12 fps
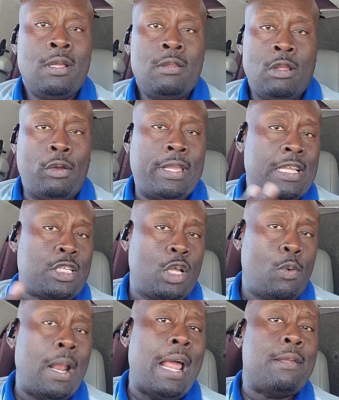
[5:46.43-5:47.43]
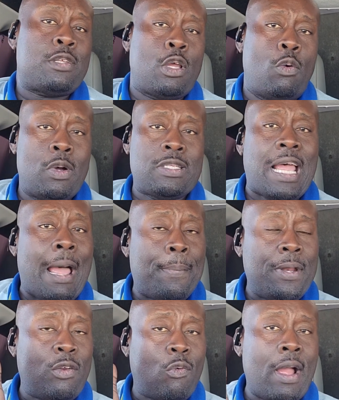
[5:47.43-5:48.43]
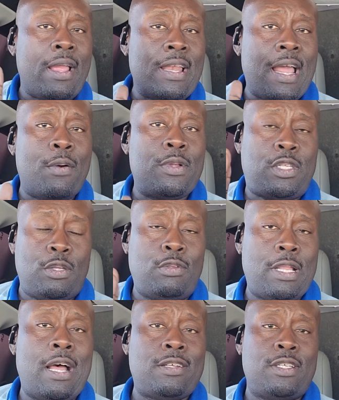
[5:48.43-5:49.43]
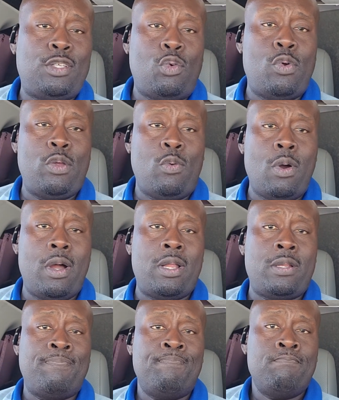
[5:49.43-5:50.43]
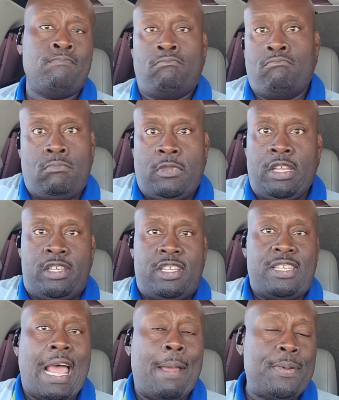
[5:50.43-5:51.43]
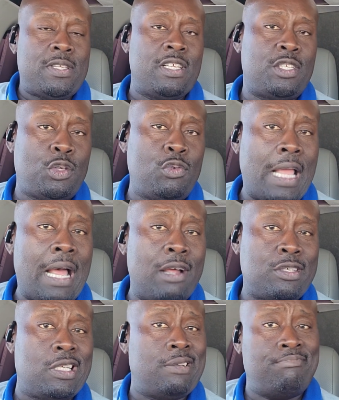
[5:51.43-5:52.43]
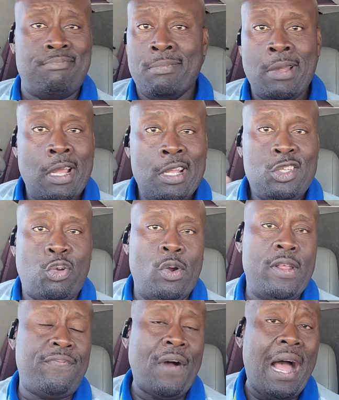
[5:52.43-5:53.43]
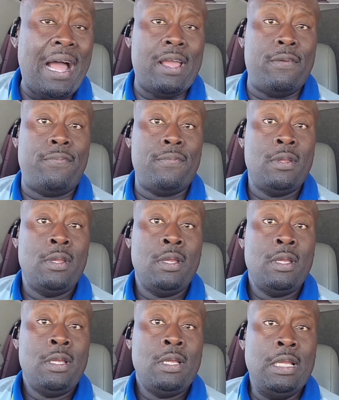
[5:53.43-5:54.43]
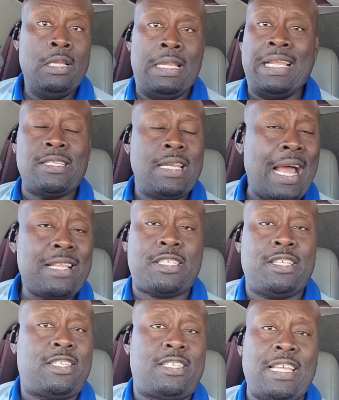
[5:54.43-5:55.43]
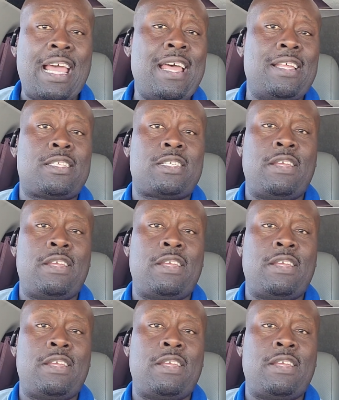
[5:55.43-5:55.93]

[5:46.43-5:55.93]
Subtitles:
Okay, so what's happening right now in 2021, it just happens in 2025. That's not success.